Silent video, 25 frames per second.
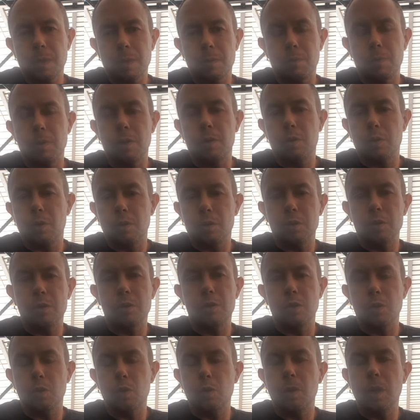because
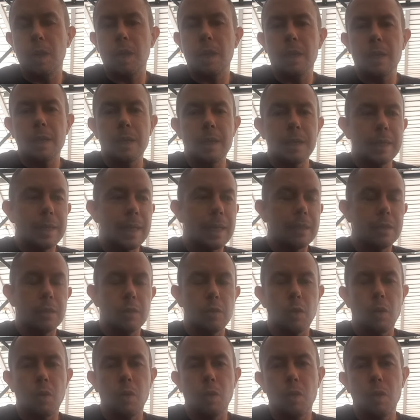you will get
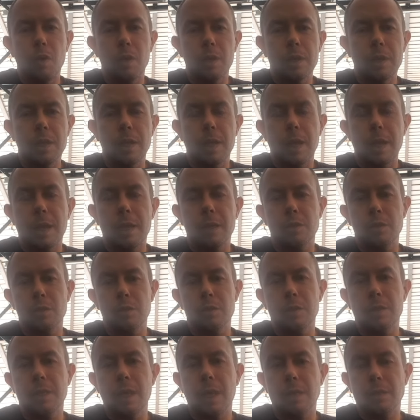all the
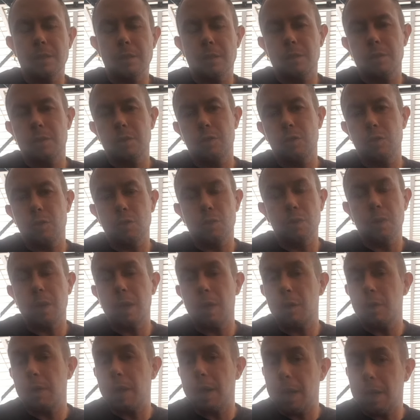exhaust gases through
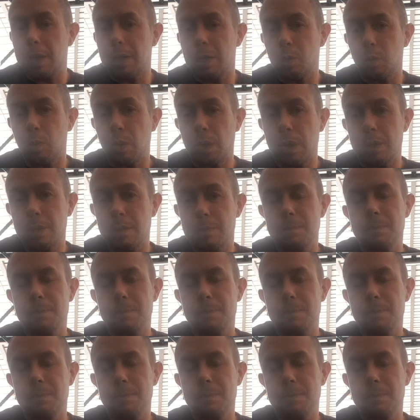there anyway.